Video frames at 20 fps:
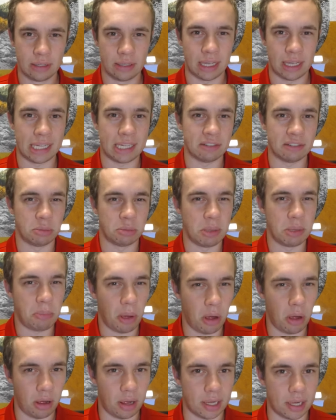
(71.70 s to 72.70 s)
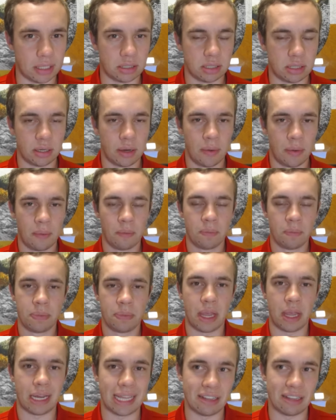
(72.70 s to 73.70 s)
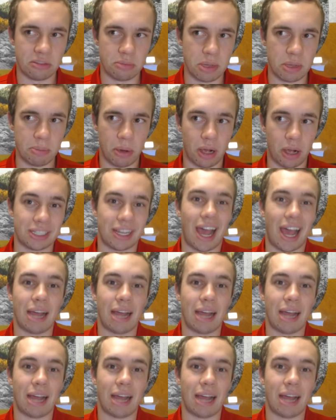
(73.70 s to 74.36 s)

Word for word: That gives me pause. That gives me pause.